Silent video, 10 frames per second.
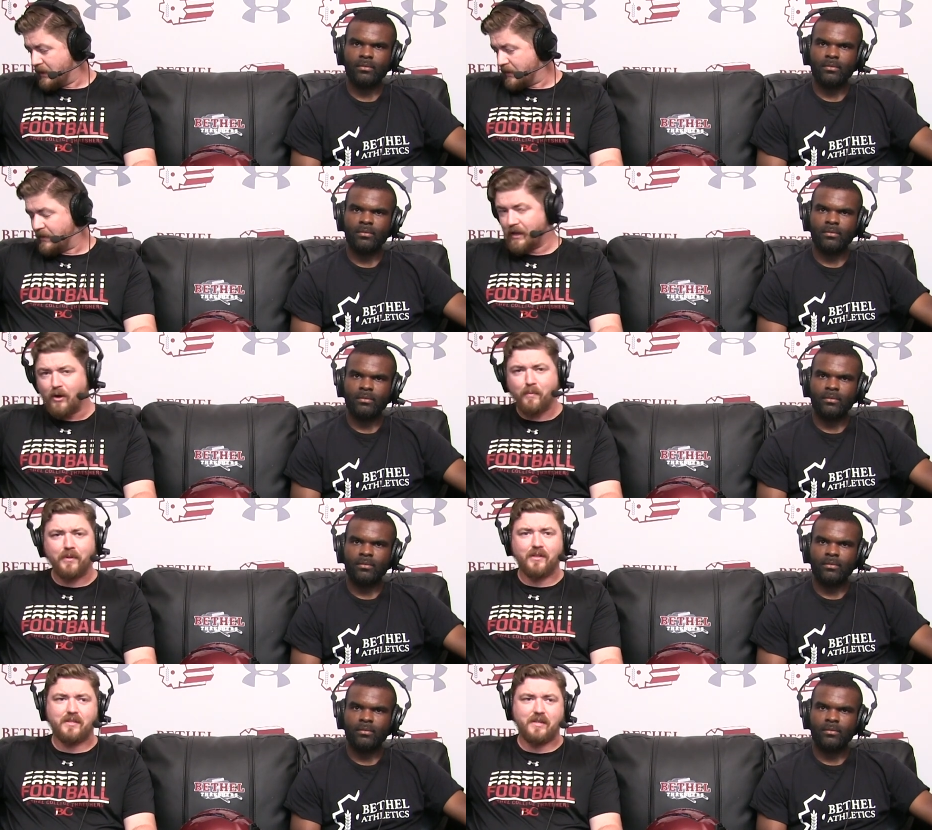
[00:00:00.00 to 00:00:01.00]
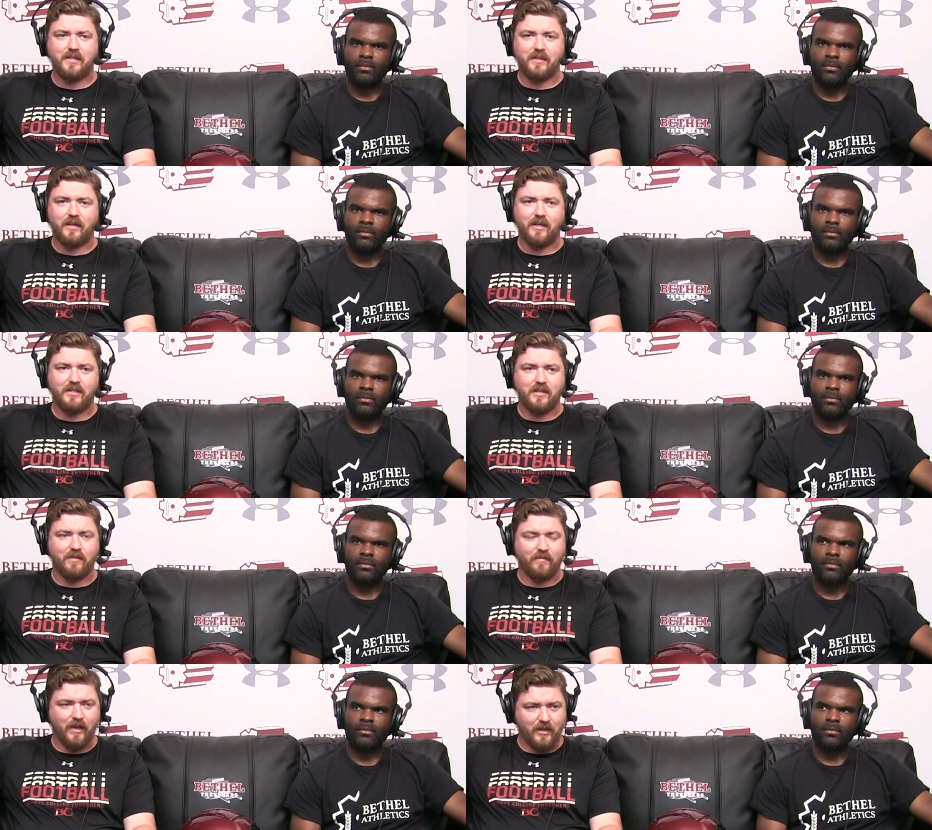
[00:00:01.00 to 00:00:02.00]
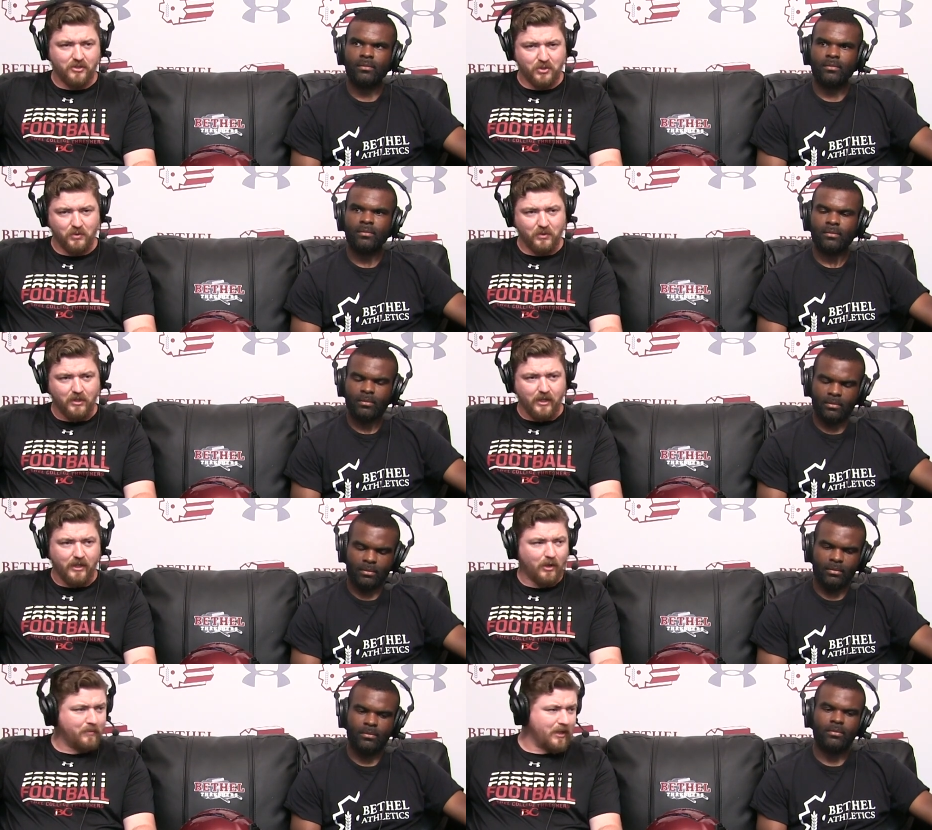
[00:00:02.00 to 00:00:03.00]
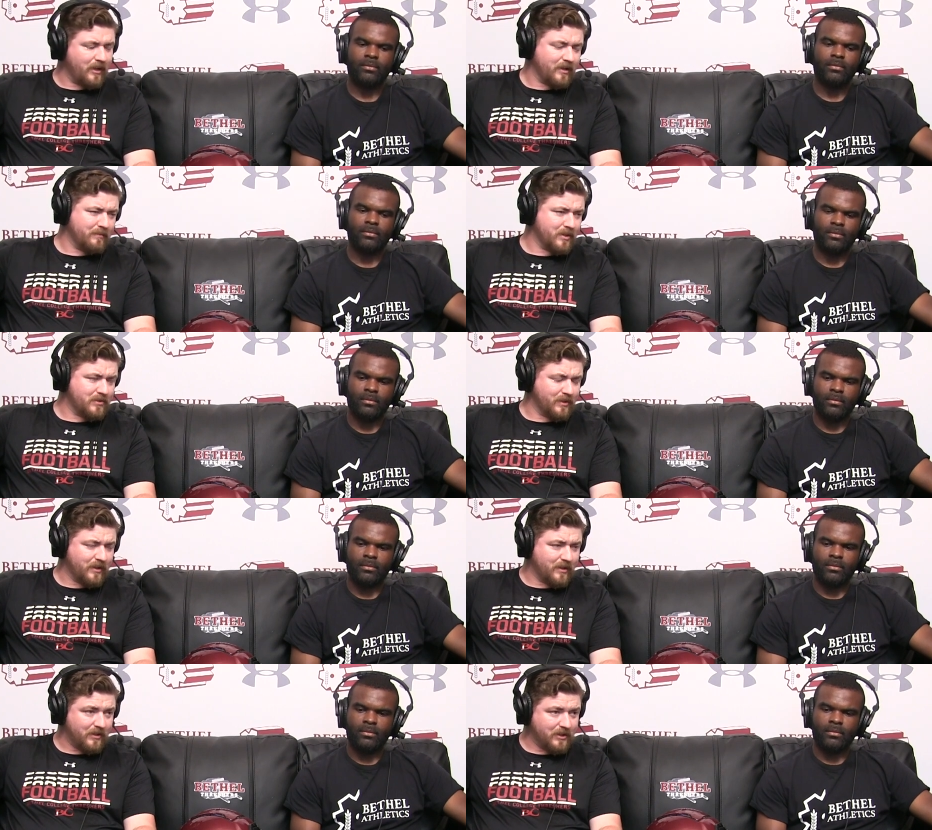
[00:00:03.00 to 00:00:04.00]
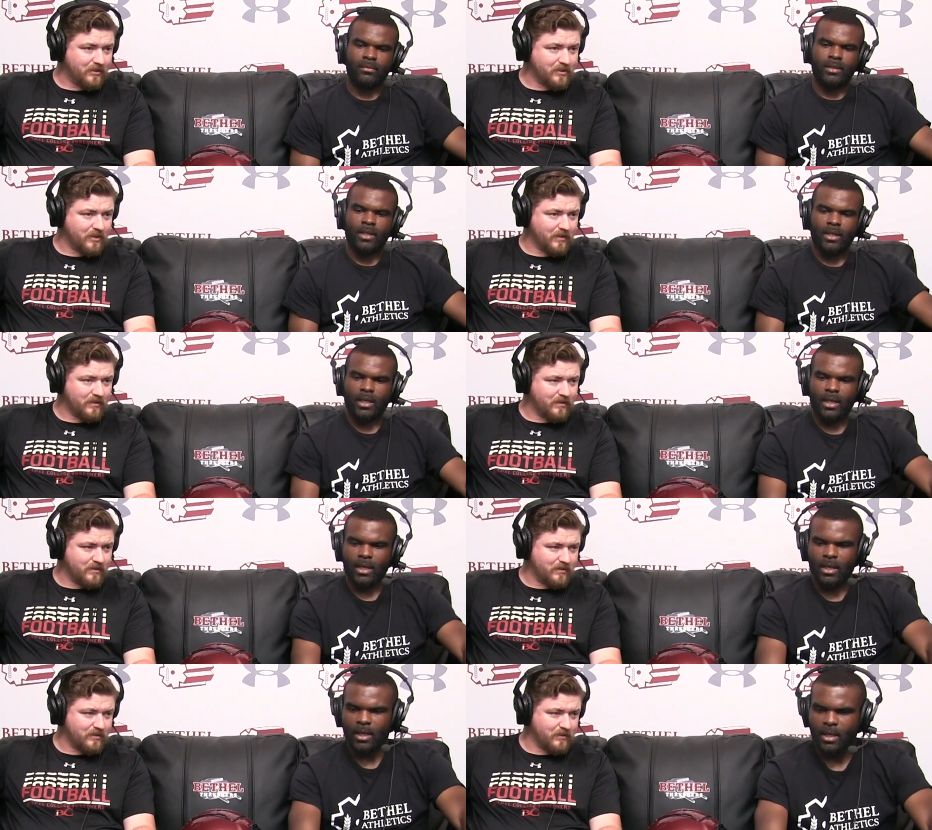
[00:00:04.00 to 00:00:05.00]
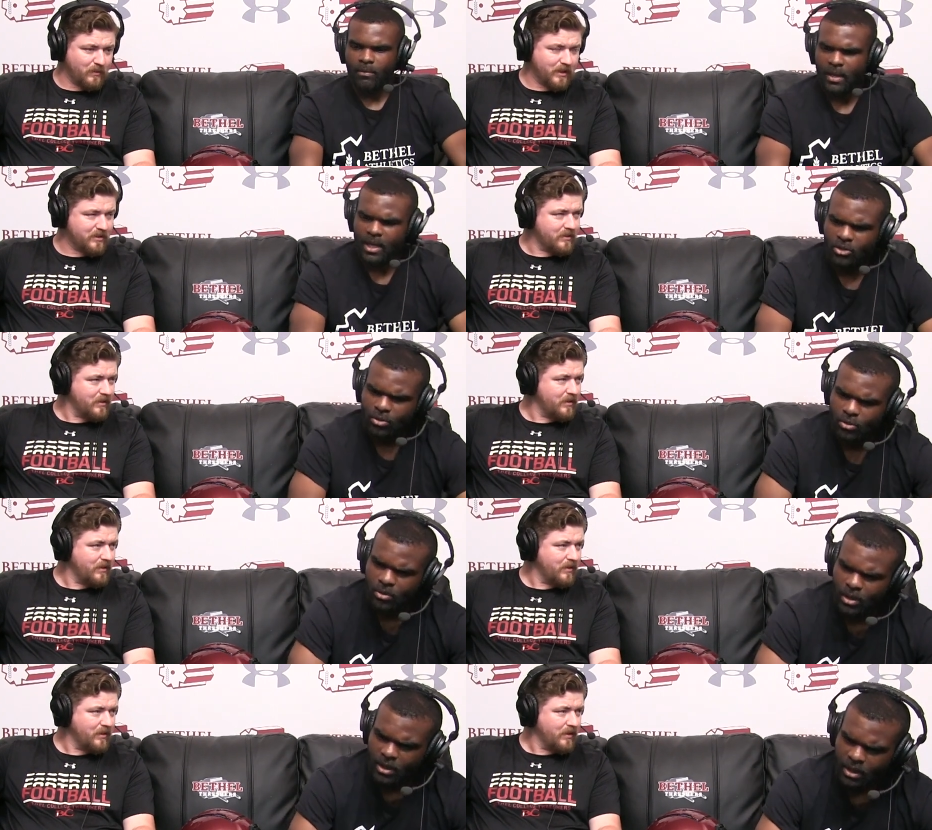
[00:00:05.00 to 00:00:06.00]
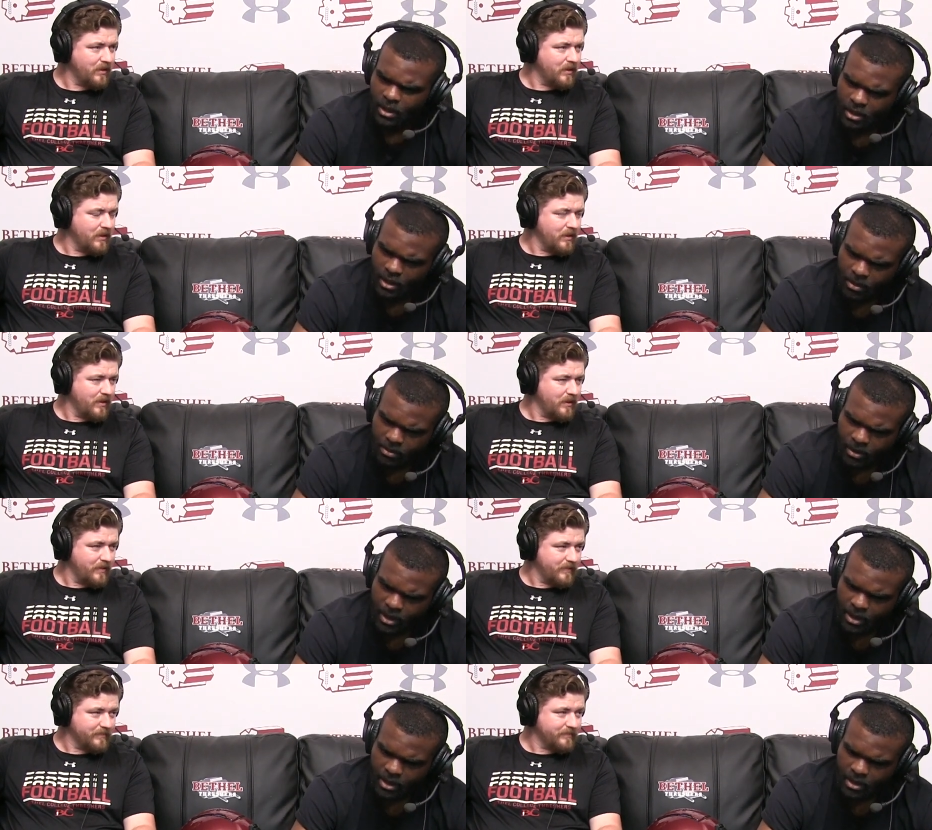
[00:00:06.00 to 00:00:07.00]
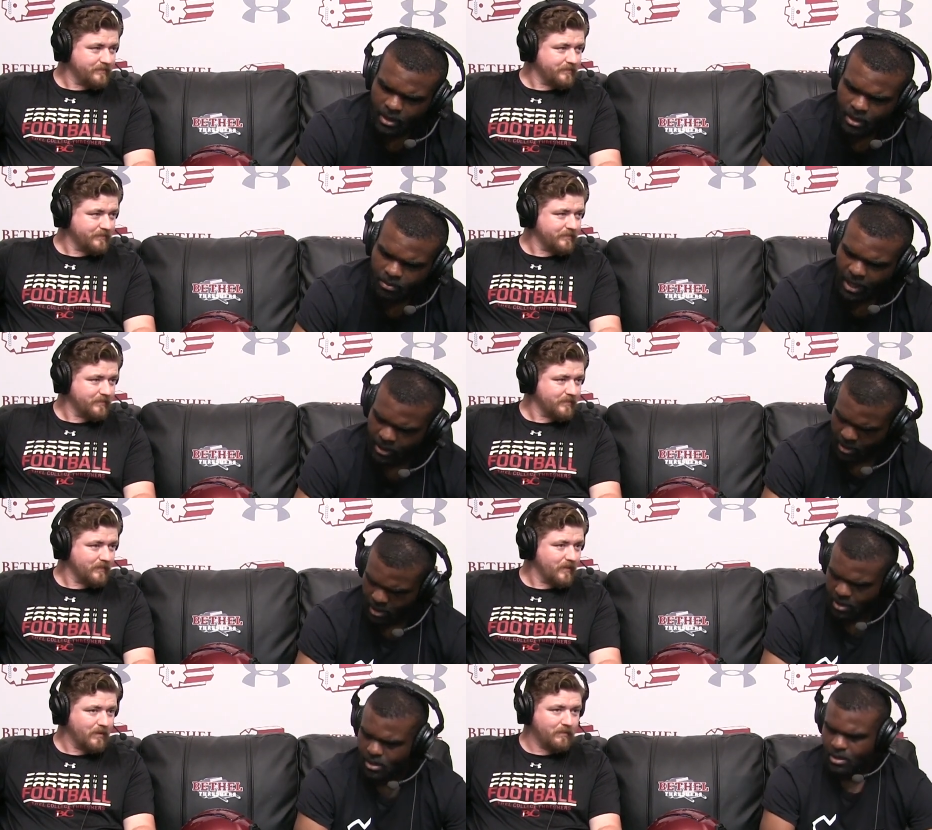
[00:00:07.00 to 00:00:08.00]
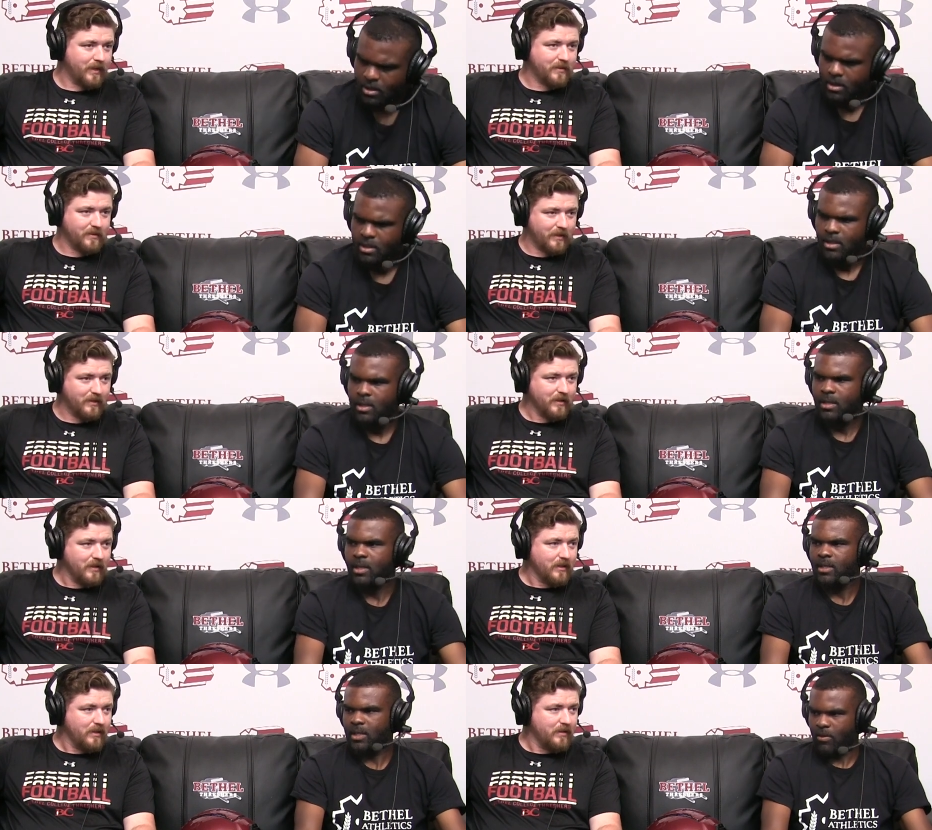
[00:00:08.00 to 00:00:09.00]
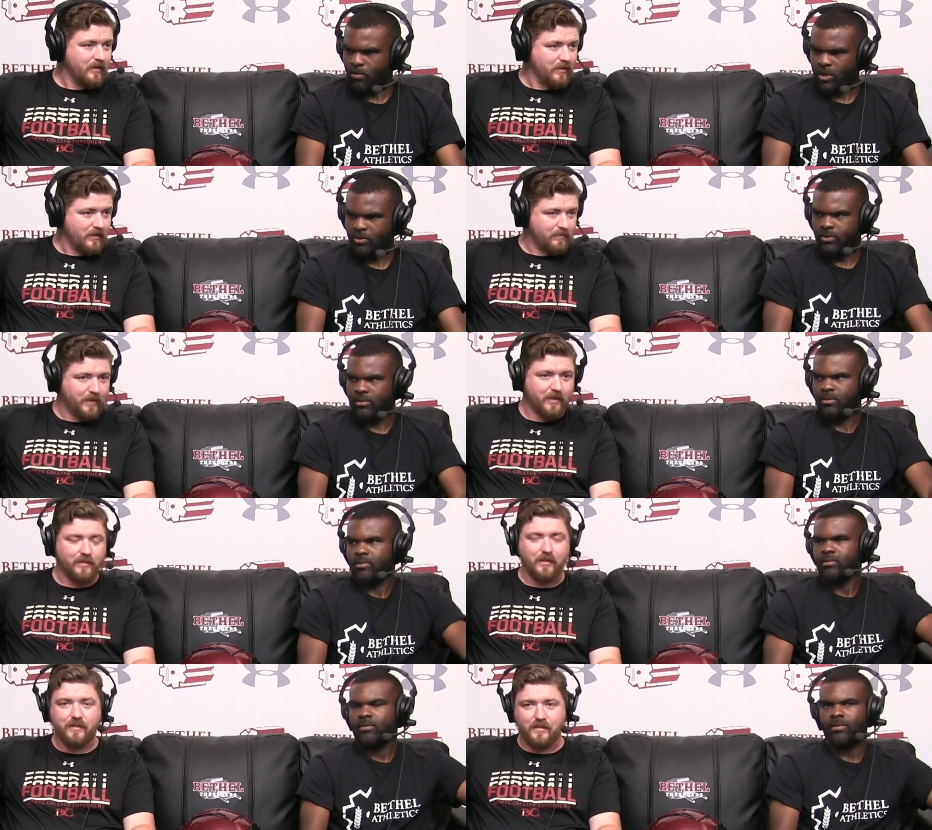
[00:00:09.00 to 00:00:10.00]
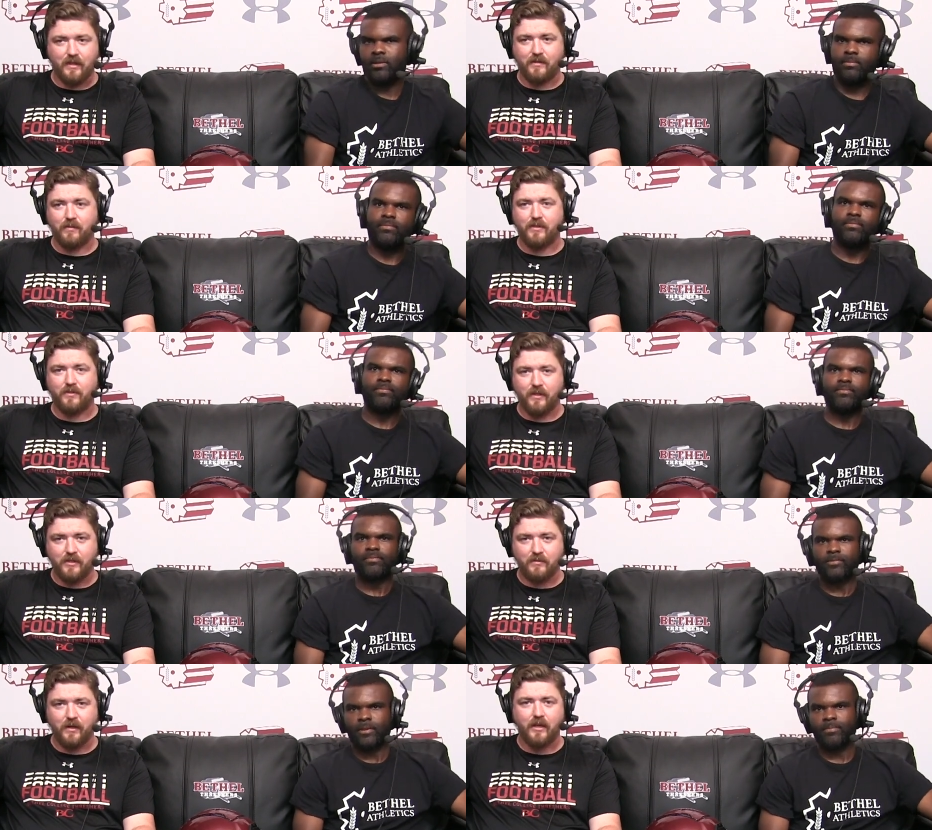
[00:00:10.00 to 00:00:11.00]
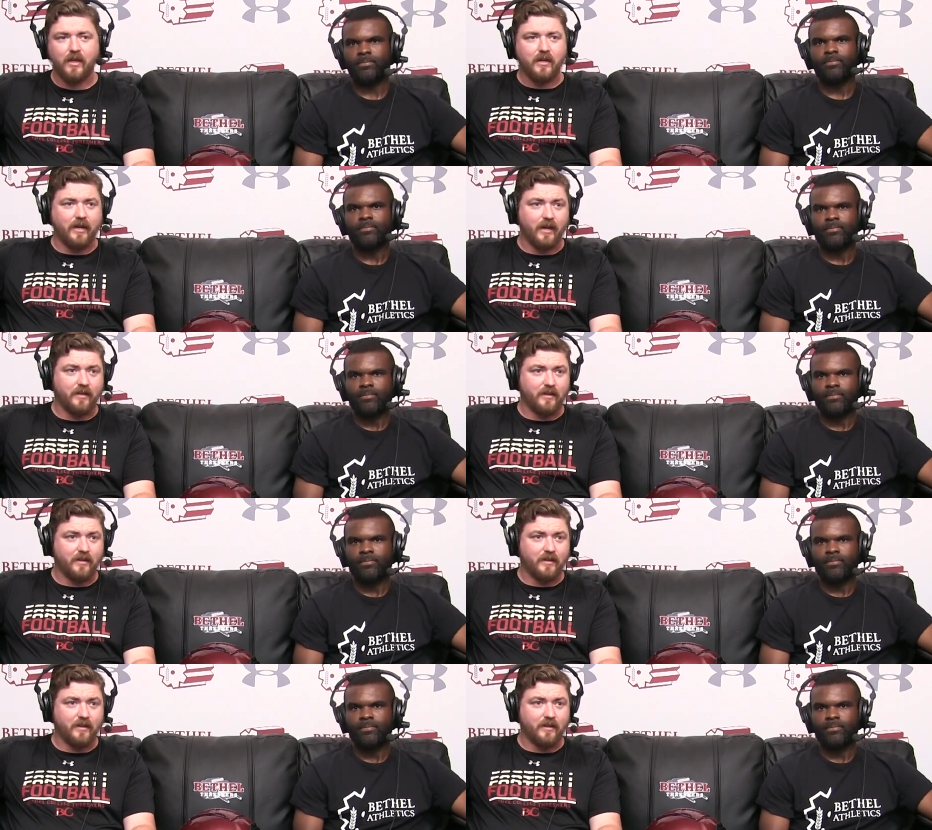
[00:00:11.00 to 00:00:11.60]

Speaker 1: uh, they opened the season against Evangel and helped me out in between there, Coach. Their uh, Evangel,
Speaker 2: weeks. and then they played uh, Bethany.
Speaker 1: Bethany, and
Speaker 2: then Southwestern.
Speaker 1: Bethany is Southwestern. That's right. Yeah,